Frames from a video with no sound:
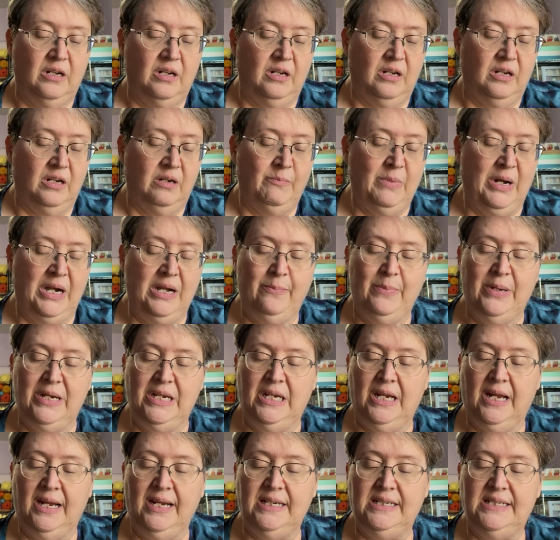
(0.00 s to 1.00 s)
It might have been
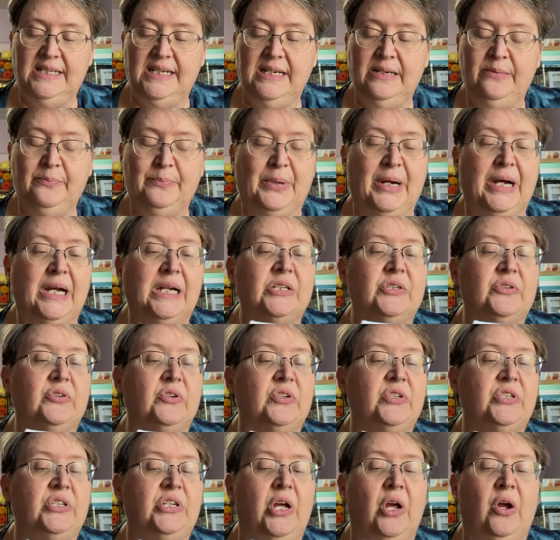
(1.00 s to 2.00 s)
19 bucks or
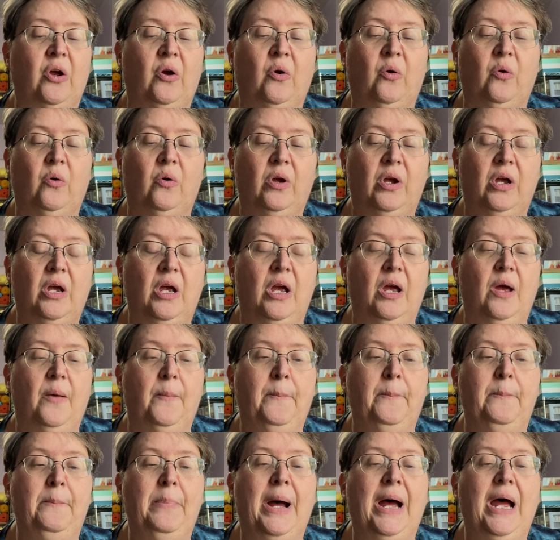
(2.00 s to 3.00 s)
so.
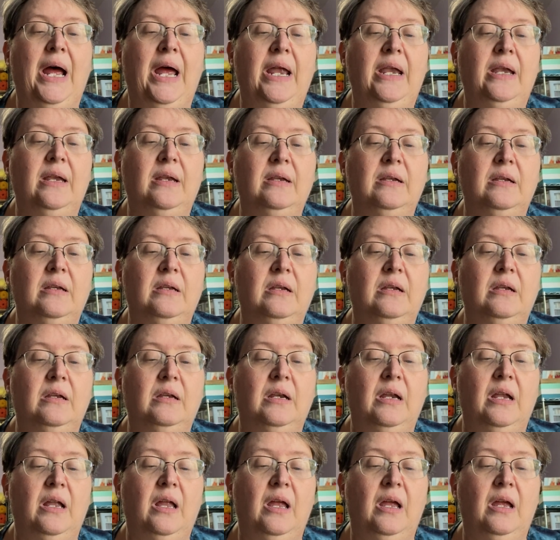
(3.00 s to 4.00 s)
But,
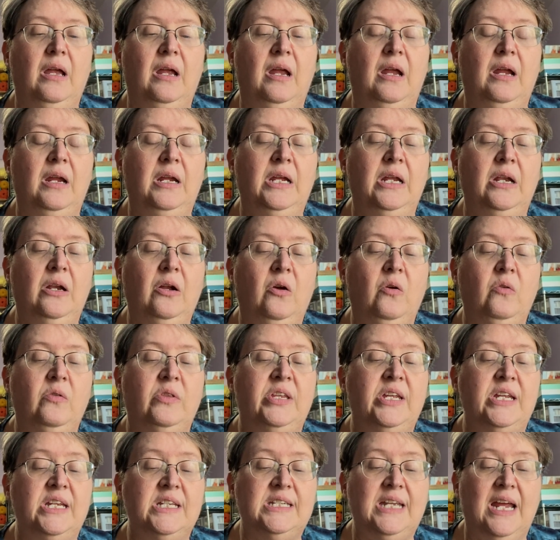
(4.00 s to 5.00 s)
you know,
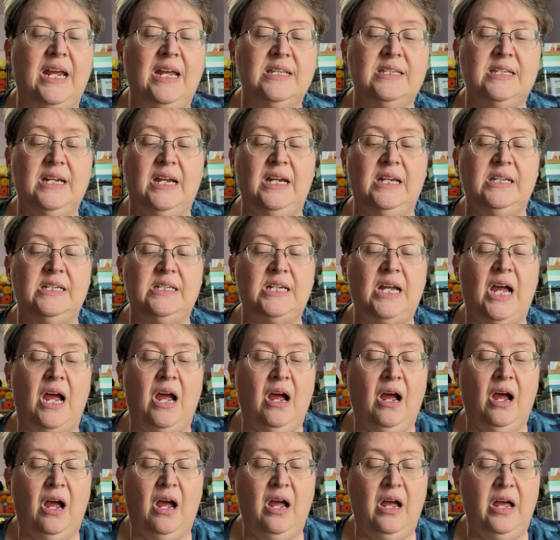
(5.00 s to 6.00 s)
this has a
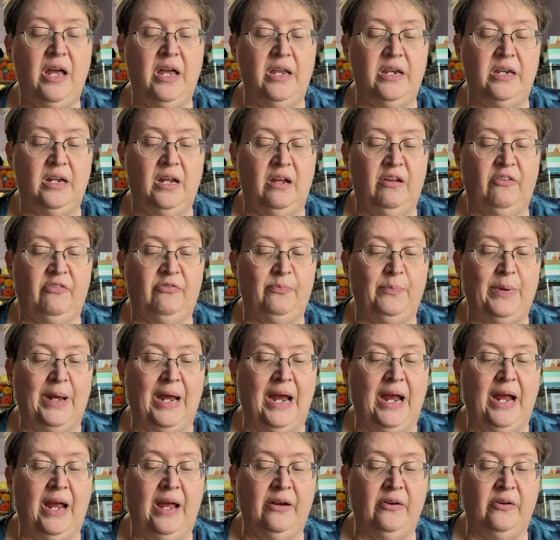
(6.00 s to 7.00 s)
ton of
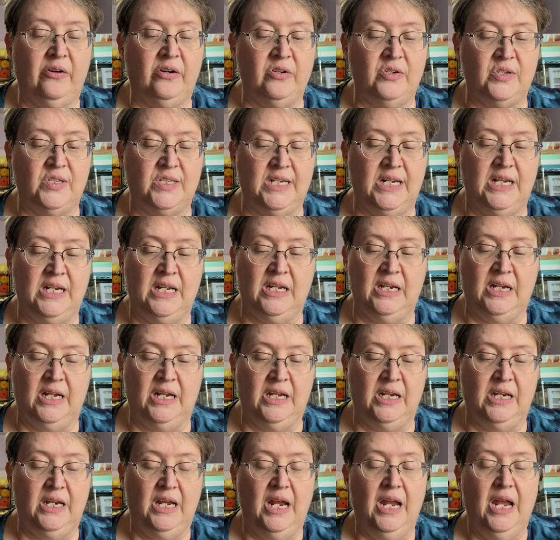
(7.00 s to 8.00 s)
patterns in
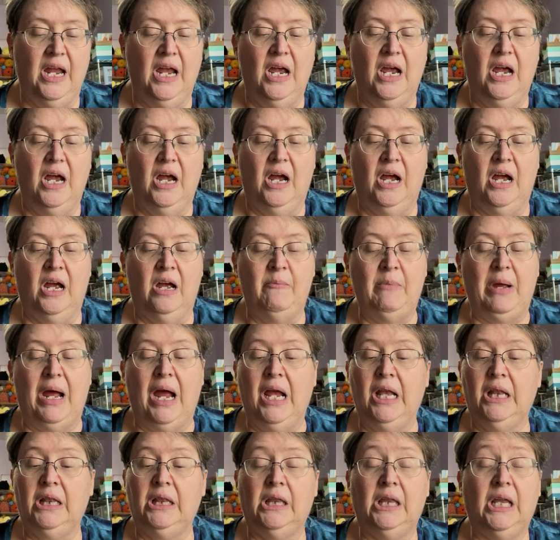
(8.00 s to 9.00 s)
it. I
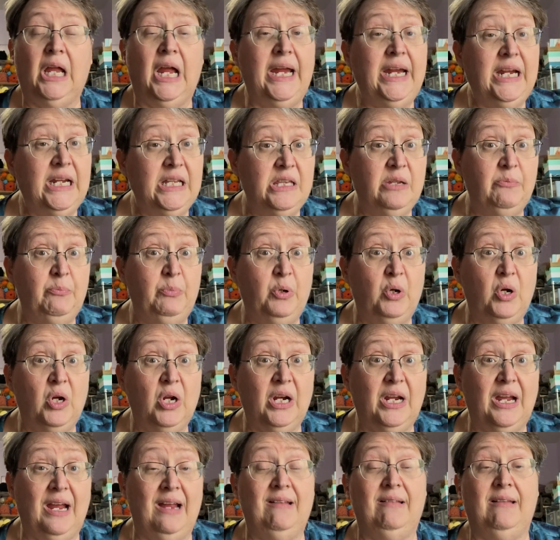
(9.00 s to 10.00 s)
like the
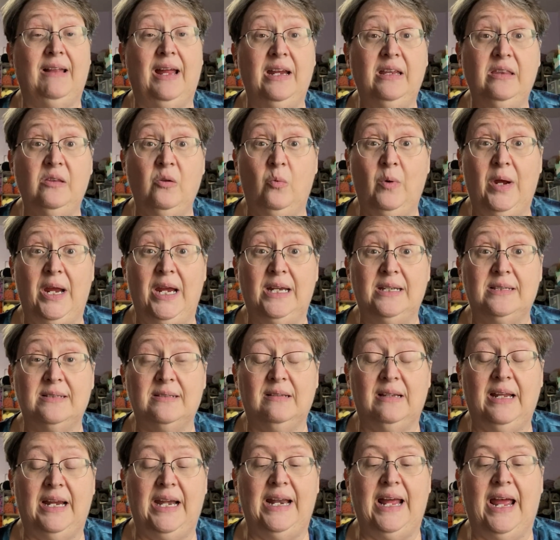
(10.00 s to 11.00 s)
book. I like the way it's
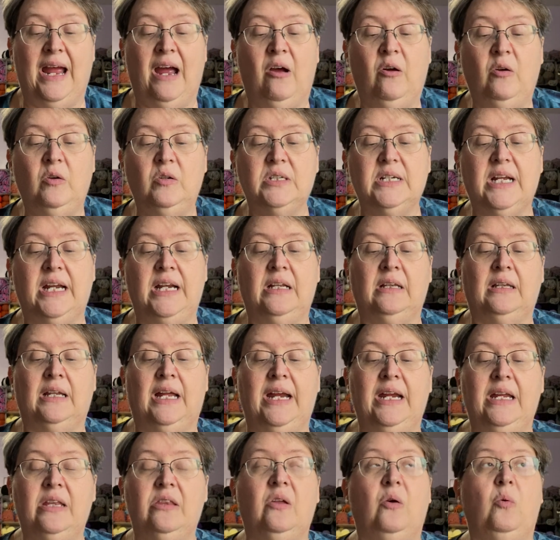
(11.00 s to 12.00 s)
laid out. I
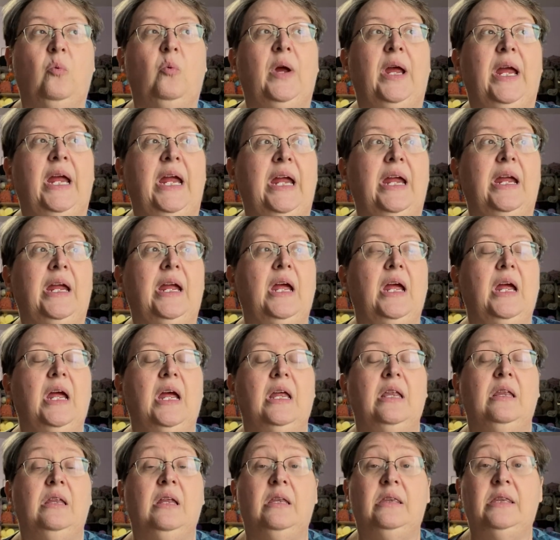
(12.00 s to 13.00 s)
like the way
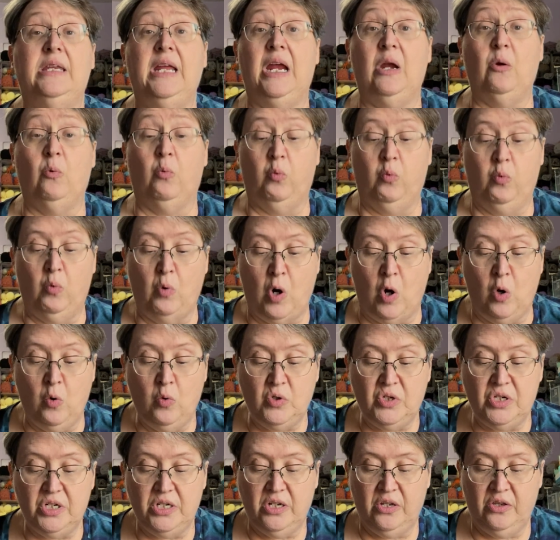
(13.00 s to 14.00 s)
that they
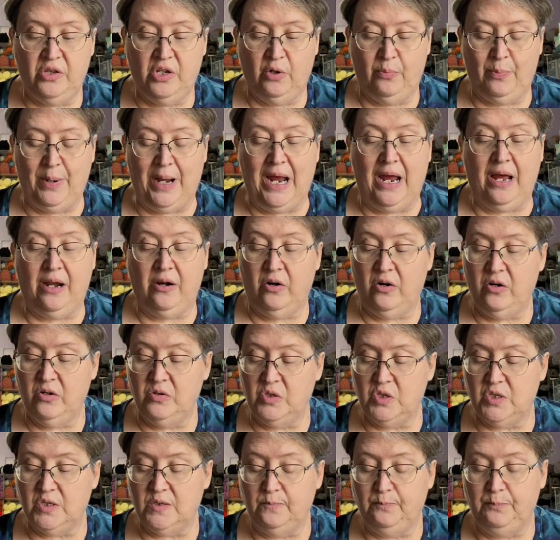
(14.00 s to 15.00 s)
wrote their
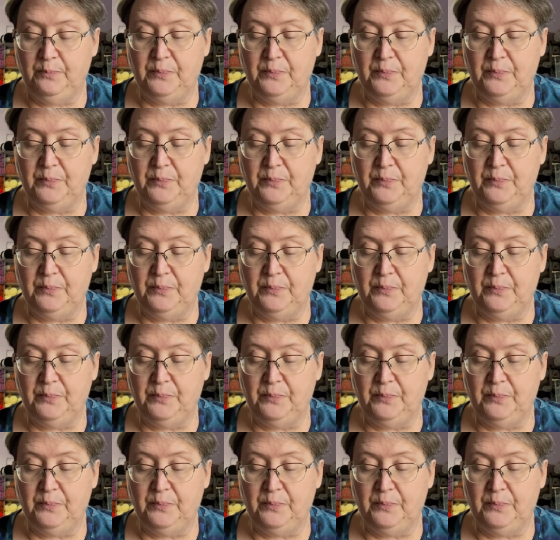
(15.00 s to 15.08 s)
patterns.